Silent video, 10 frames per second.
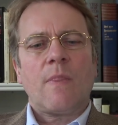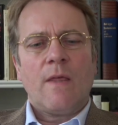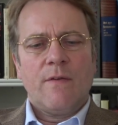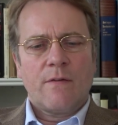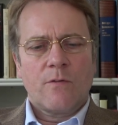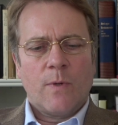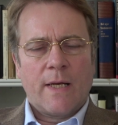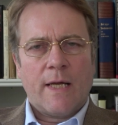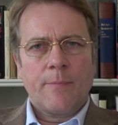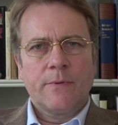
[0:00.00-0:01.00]
this is what
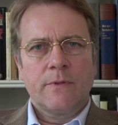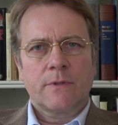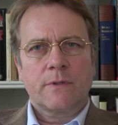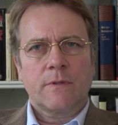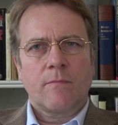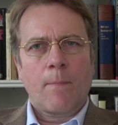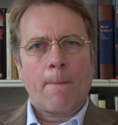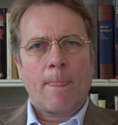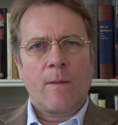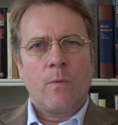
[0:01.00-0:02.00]
happened.
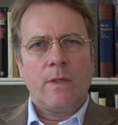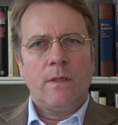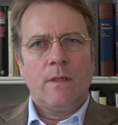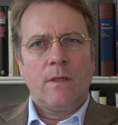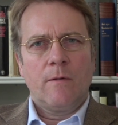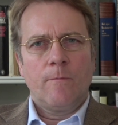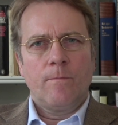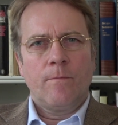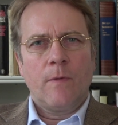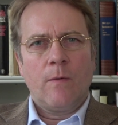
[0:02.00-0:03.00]

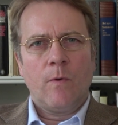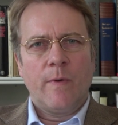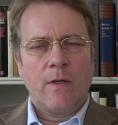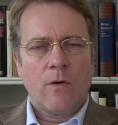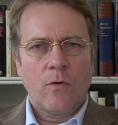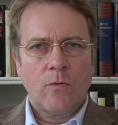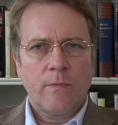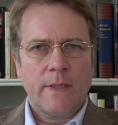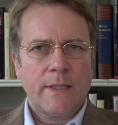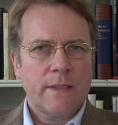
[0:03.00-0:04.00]
We went
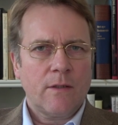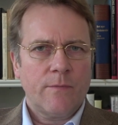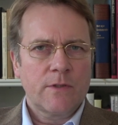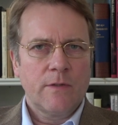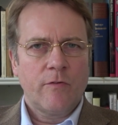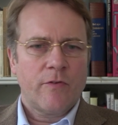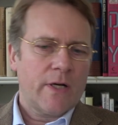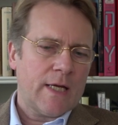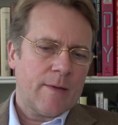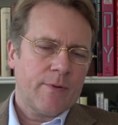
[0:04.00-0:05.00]
home, and obviously we're
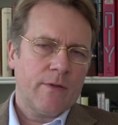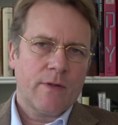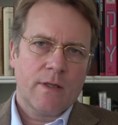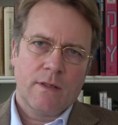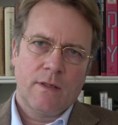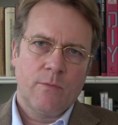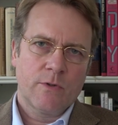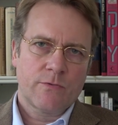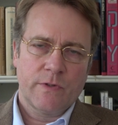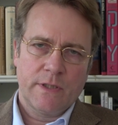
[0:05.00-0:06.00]
very happy that he
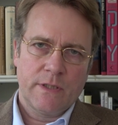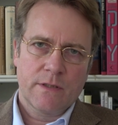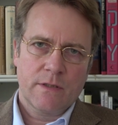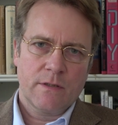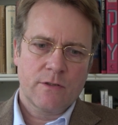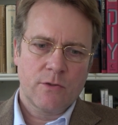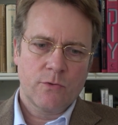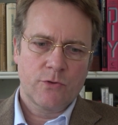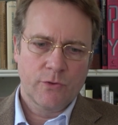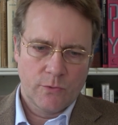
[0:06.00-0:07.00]
was released so
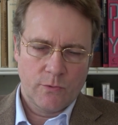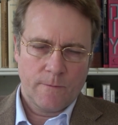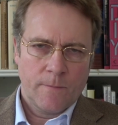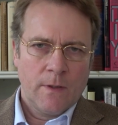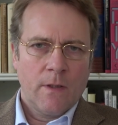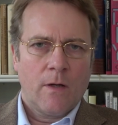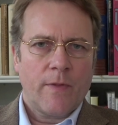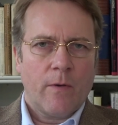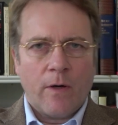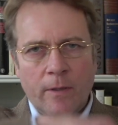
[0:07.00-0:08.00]
soon.
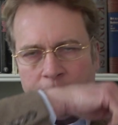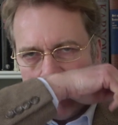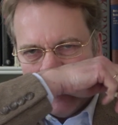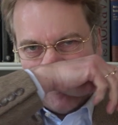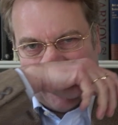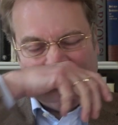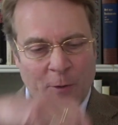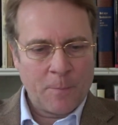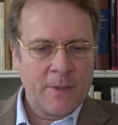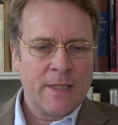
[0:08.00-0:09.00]
Now, other people are not, have
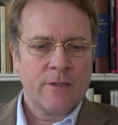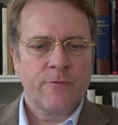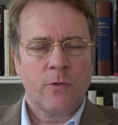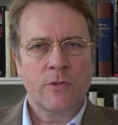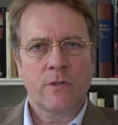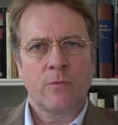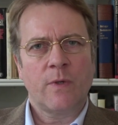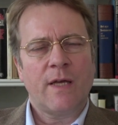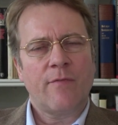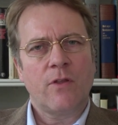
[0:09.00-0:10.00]
not been as fortunate.
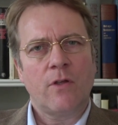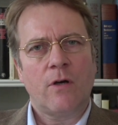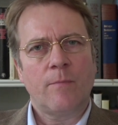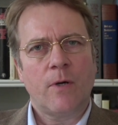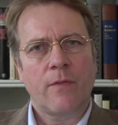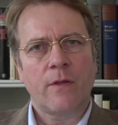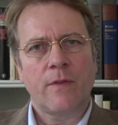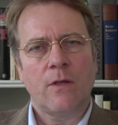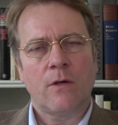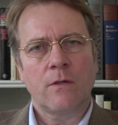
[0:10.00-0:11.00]
We have the young mother, the
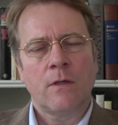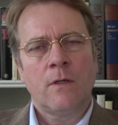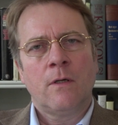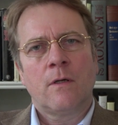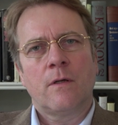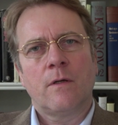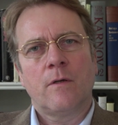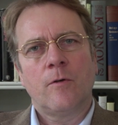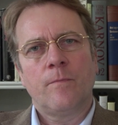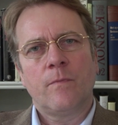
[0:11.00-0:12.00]
young
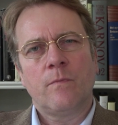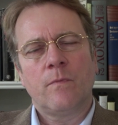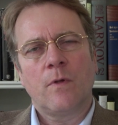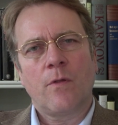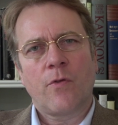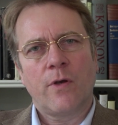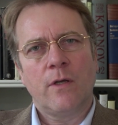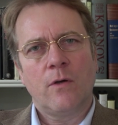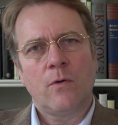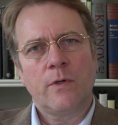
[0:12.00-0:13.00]

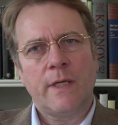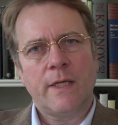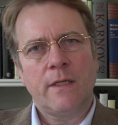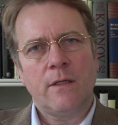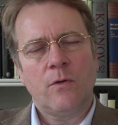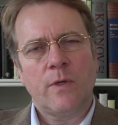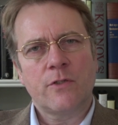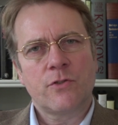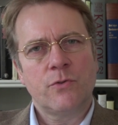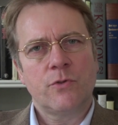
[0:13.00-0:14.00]
30-year-old lady who
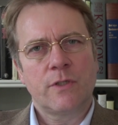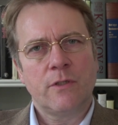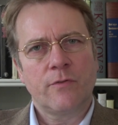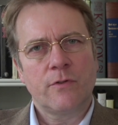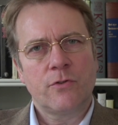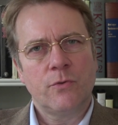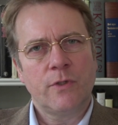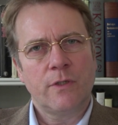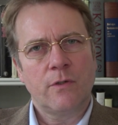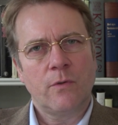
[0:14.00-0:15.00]
has two children,
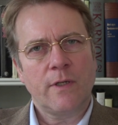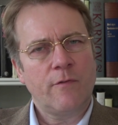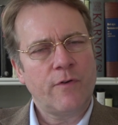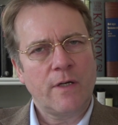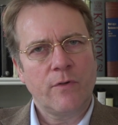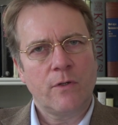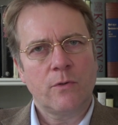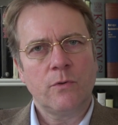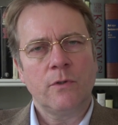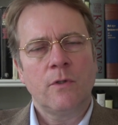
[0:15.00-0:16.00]
2-year-old and a
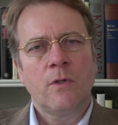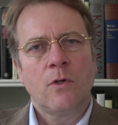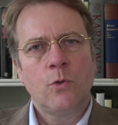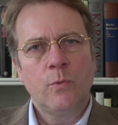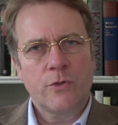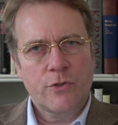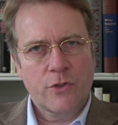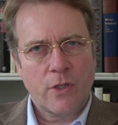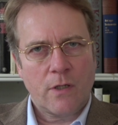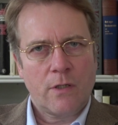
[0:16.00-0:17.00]
5-year-old, who was
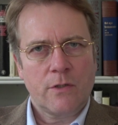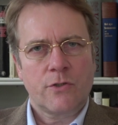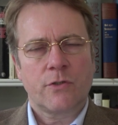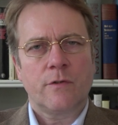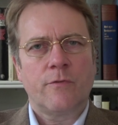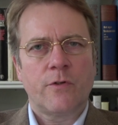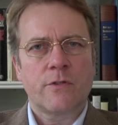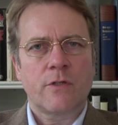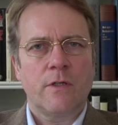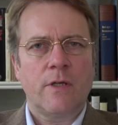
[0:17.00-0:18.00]
charged,
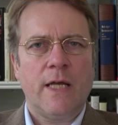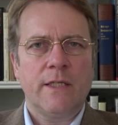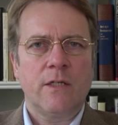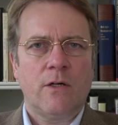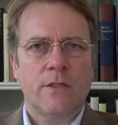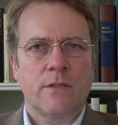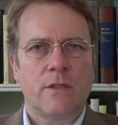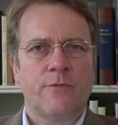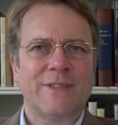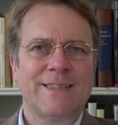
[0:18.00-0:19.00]
first held in
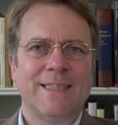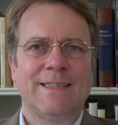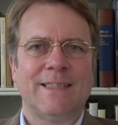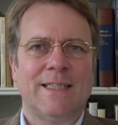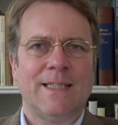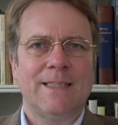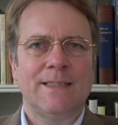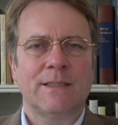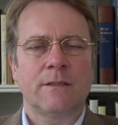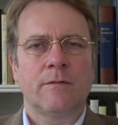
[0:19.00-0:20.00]
custody for 60
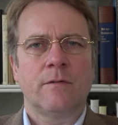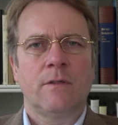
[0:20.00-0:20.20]
days.